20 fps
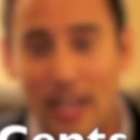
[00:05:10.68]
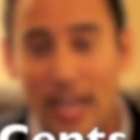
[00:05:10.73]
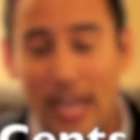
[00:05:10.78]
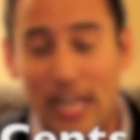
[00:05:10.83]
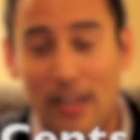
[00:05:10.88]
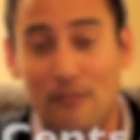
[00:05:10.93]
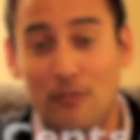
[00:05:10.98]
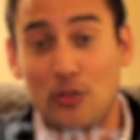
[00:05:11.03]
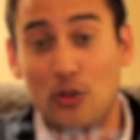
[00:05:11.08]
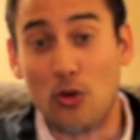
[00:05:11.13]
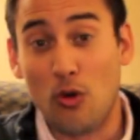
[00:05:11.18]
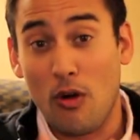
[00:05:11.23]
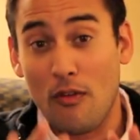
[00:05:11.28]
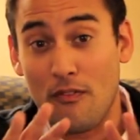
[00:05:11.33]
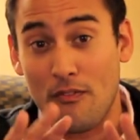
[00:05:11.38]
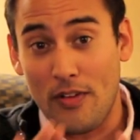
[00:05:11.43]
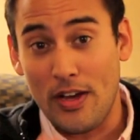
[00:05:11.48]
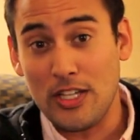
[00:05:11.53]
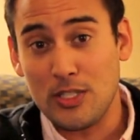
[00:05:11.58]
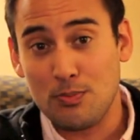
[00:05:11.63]
And if you're
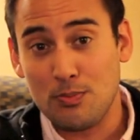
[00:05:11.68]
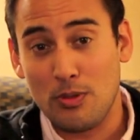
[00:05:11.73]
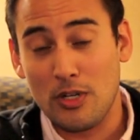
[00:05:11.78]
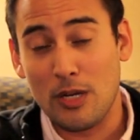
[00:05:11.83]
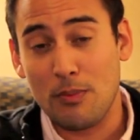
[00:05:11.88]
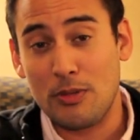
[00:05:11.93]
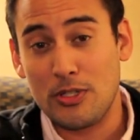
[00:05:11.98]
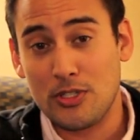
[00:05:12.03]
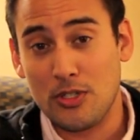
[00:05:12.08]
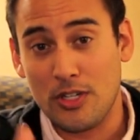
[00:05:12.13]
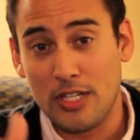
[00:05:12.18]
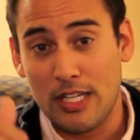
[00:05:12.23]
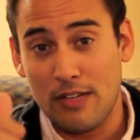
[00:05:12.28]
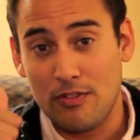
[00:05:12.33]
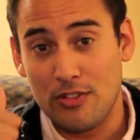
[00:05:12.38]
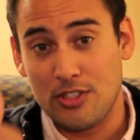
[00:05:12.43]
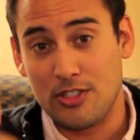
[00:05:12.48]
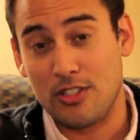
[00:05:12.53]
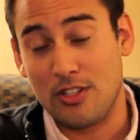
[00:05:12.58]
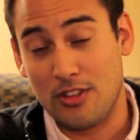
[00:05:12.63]
on Facebook, be sure to
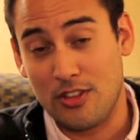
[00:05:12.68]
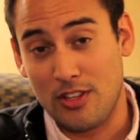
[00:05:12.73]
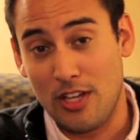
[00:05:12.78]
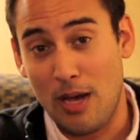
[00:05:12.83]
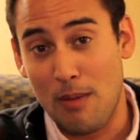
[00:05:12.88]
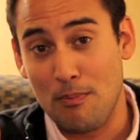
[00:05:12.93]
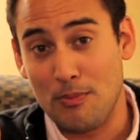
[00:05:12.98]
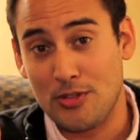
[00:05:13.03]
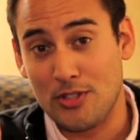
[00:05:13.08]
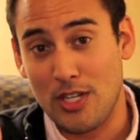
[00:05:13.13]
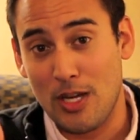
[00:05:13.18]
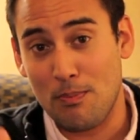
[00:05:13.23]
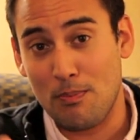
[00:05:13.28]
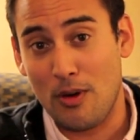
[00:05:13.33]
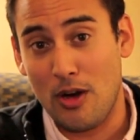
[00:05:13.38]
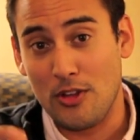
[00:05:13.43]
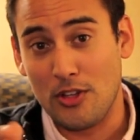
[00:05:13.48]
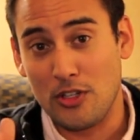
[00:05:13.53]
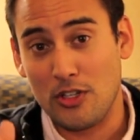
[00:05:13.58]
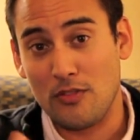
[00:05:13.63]
give us a thumbs up
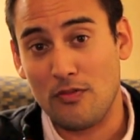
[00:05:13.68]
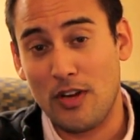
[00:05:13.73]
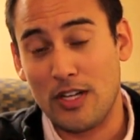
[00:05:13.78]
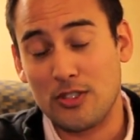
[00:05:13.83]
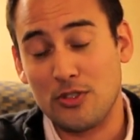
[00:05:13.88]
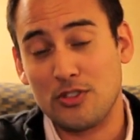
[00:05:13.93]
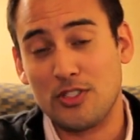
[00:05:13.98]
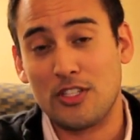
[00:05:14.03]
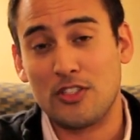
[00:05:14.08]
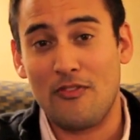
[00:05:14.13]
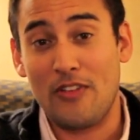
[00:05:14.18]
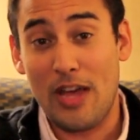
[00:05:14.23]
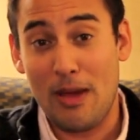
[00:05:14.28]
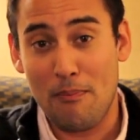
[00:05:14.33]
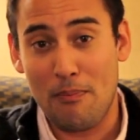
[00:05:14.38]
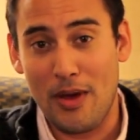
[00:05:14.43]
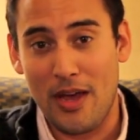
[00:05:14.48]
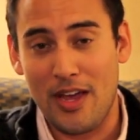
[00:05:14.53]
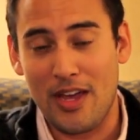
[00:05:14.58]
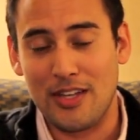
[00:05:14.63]
on the Good Financial Sense
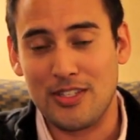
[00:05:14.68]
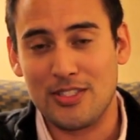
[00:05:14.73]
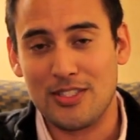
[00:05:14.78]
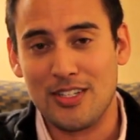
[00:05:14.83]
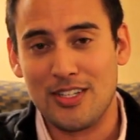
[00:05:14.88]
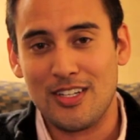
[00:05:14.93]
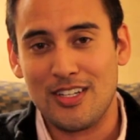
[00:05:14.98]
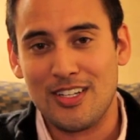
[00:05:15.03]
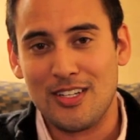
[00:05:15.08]
fan page.